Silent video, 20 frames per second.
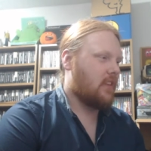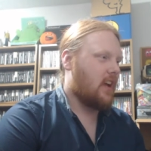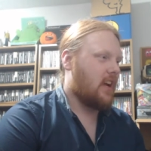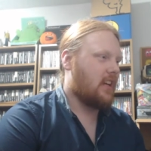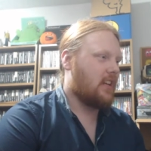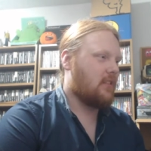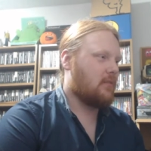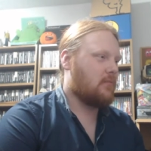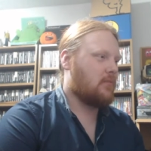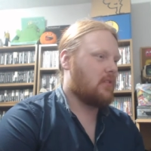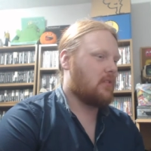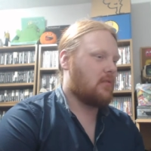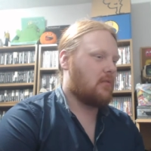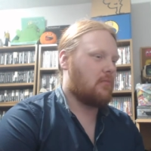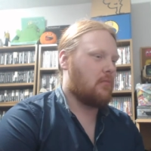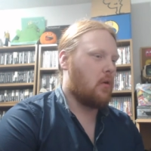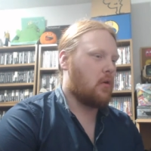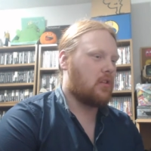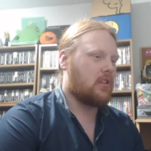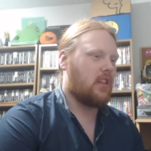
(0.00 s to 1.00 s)
items,
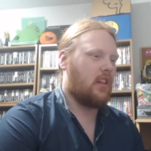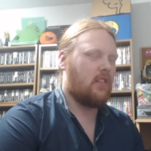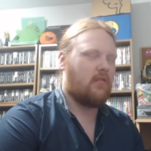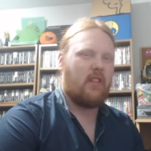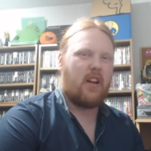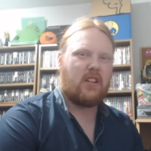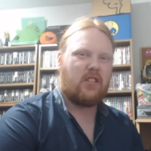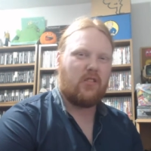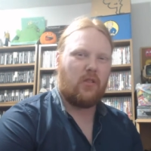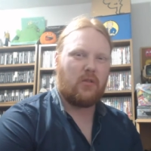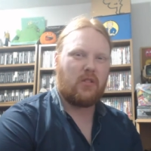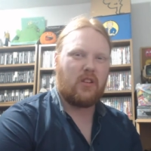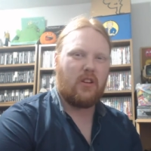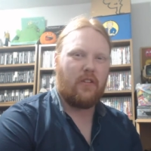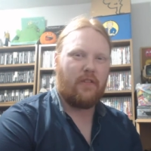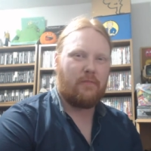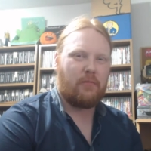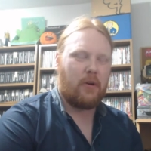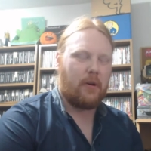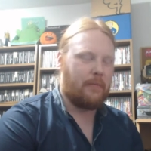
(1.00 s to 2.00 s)
mostly the retro
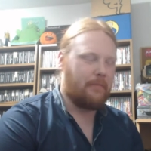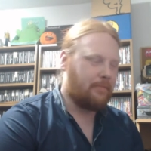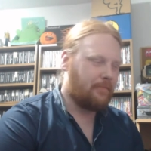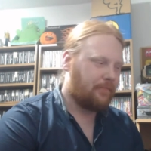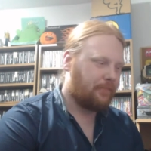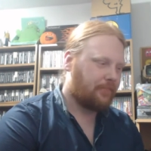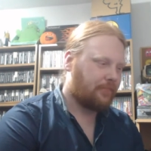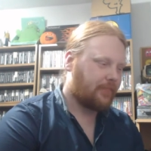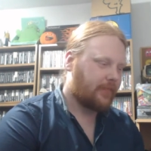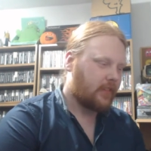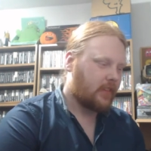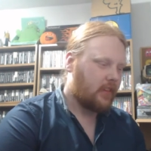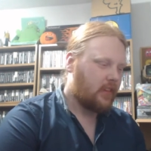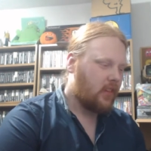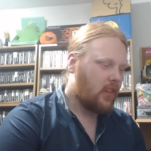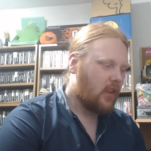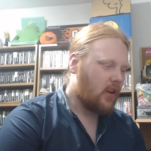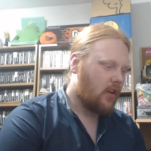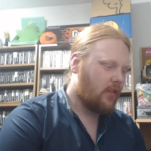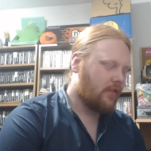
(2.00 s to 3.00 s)
stuff, but
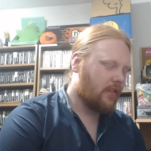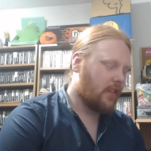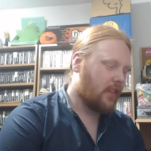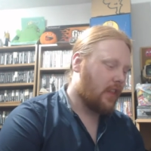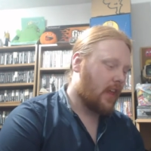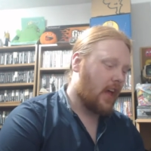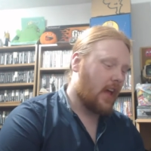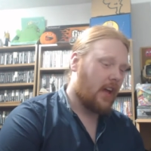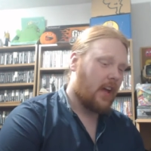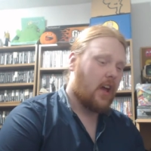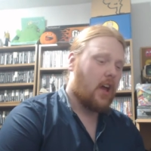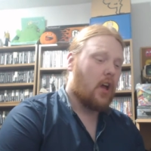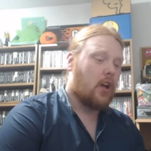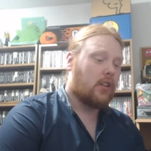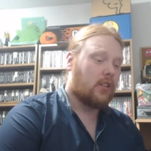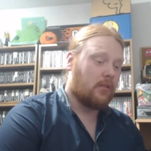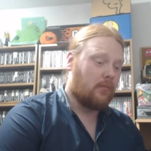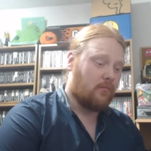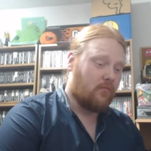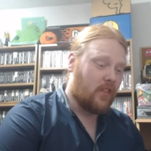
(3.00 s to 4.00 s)
other than that,
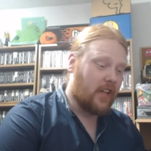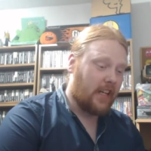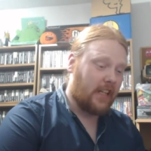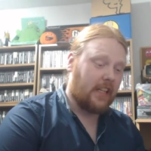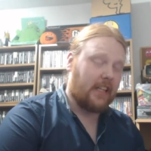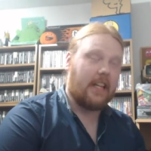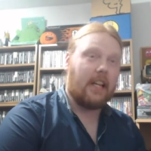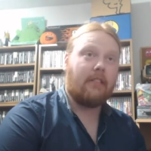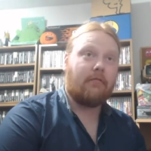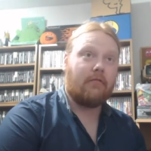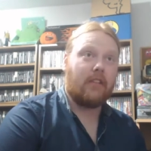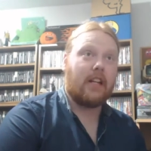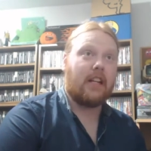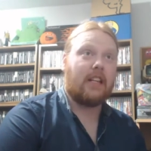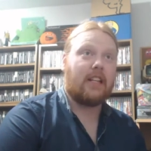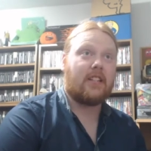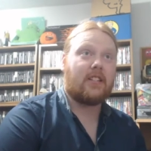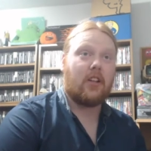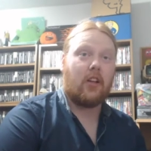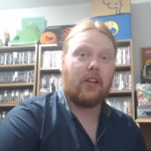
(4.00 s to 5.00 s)
some really,
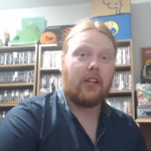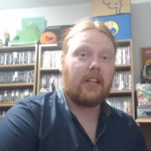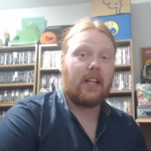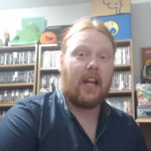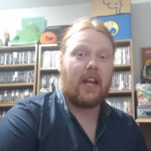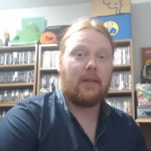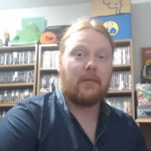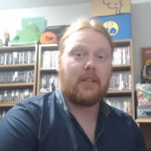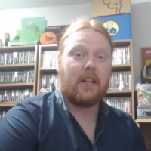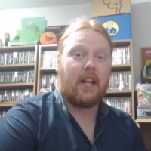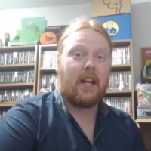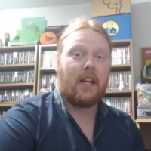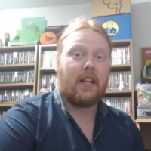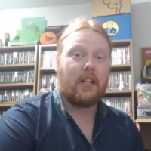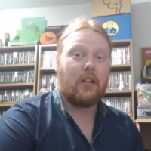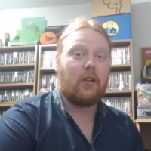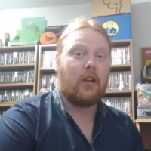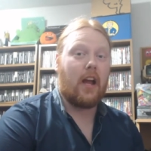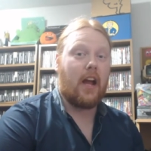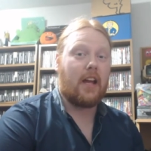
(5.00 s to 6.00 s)
really solid games here.
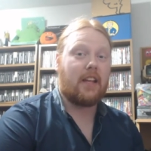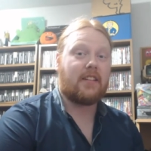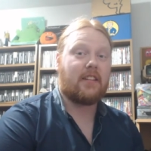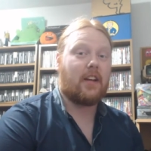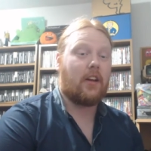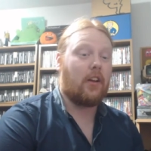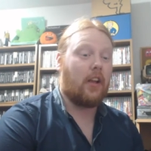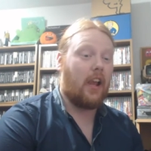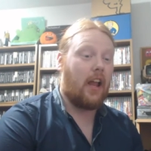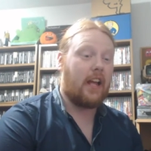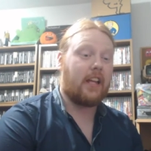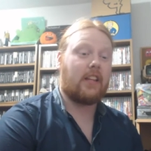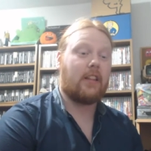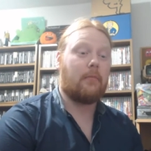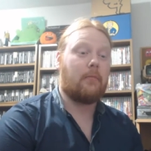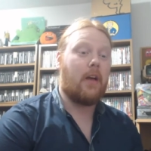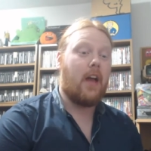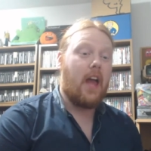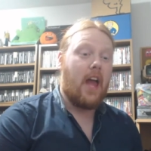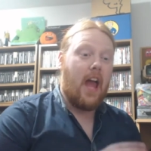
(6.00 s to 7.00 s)
You guys are going to like
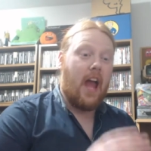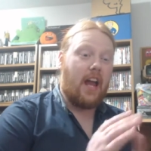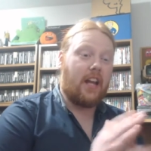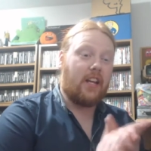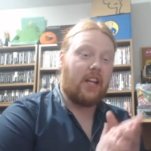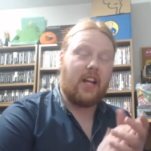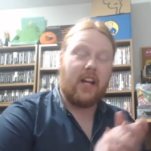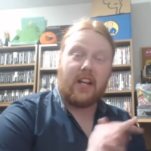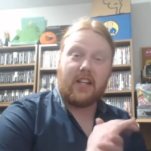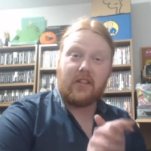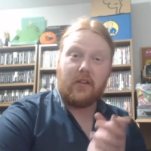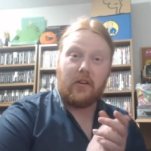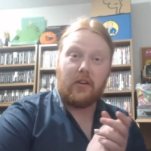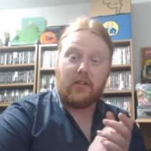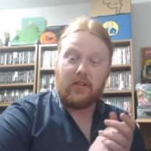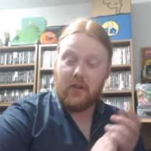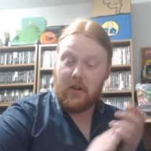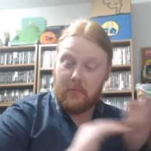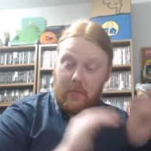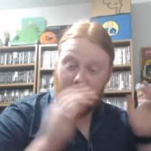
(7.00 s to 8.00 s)
them, and you guys are going to
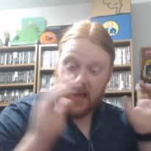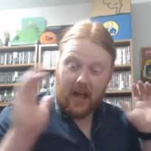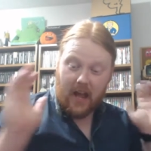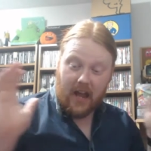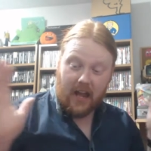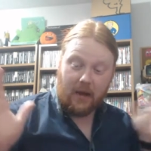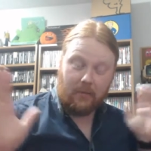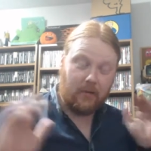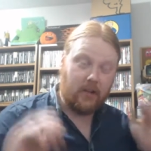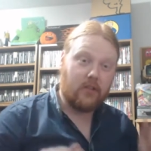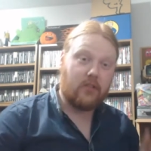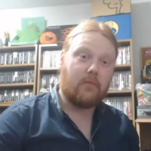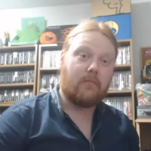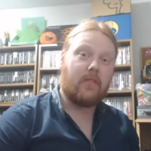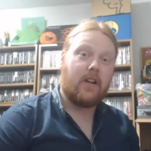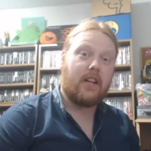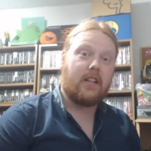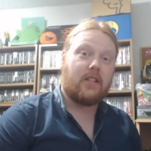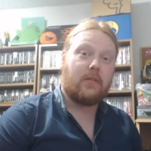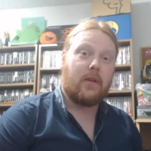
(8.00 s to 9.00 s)
enjoy them, and I'm going to jump
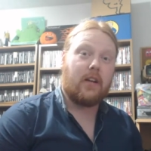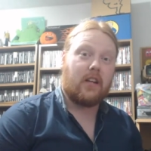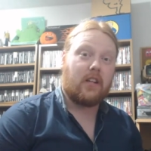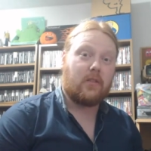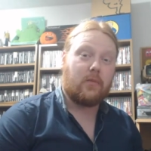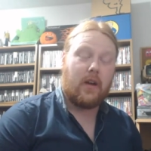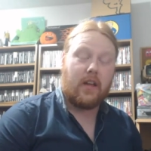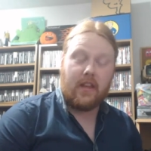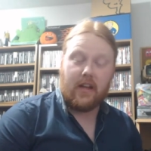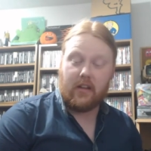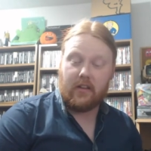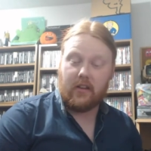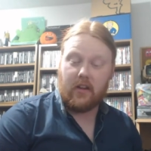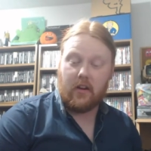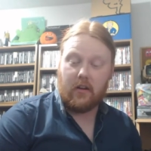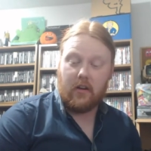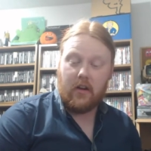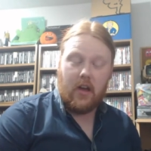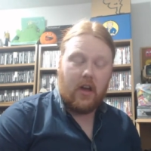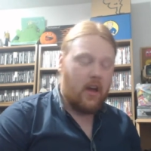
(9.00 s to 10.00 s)
right into it, because why the hell
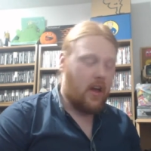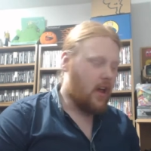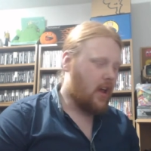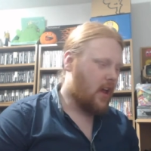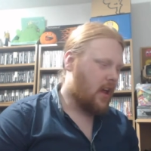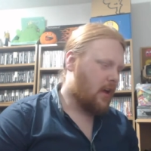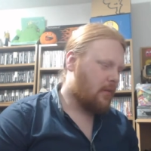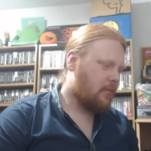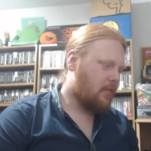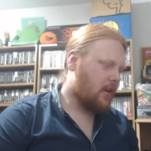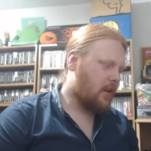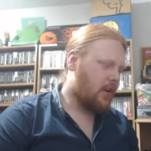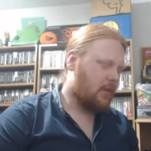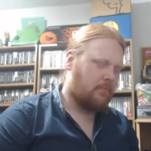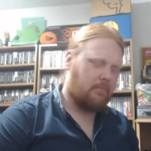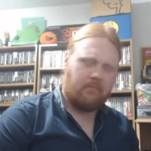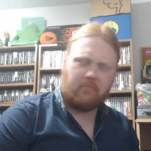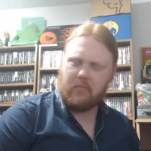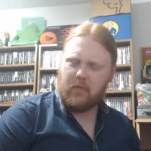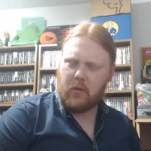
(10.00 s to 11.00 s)
not? I'm going to
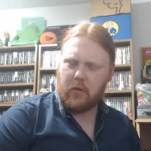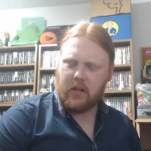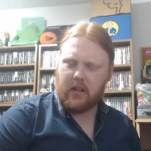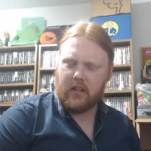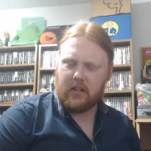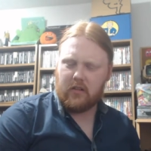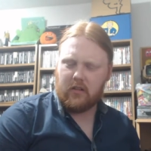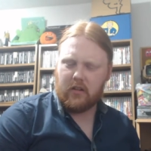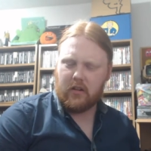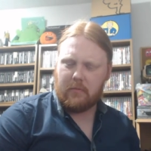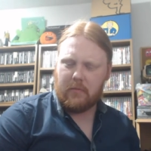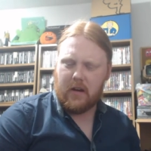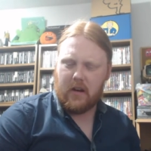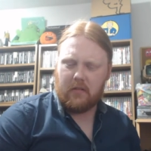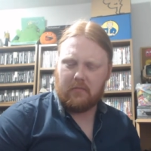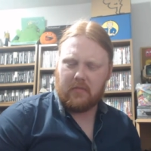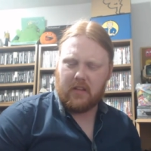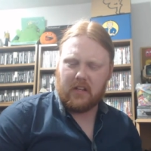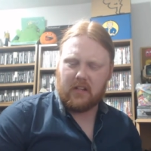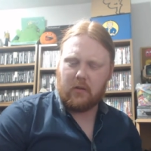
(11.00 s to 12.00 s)
quickly talk
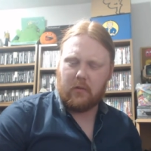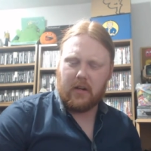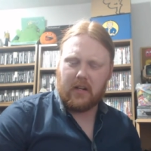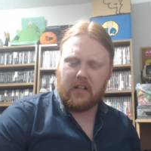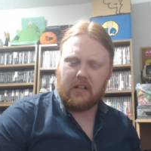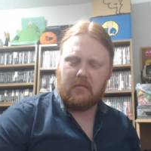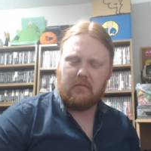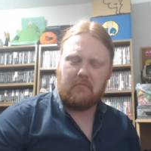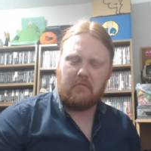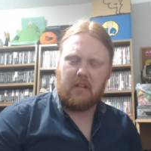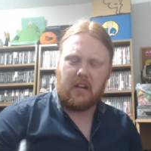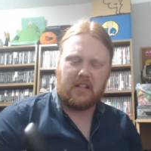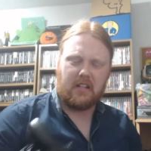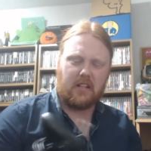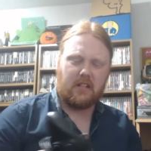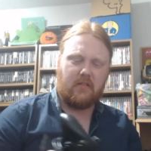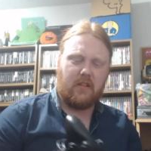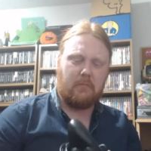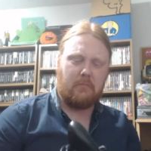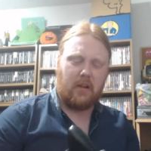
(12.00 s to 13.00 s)
about this quick
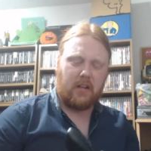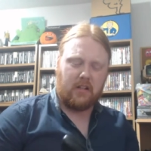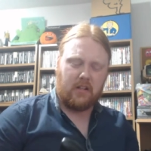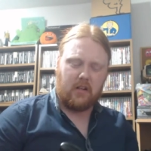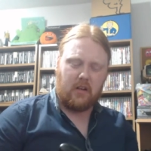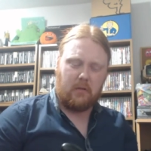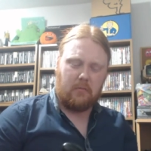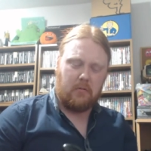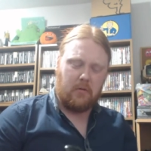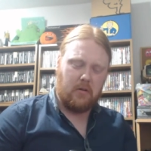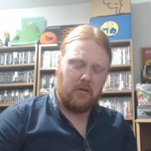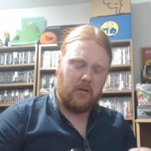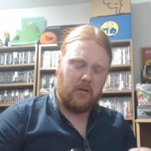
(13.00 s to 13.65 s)
accessory. Picked it up.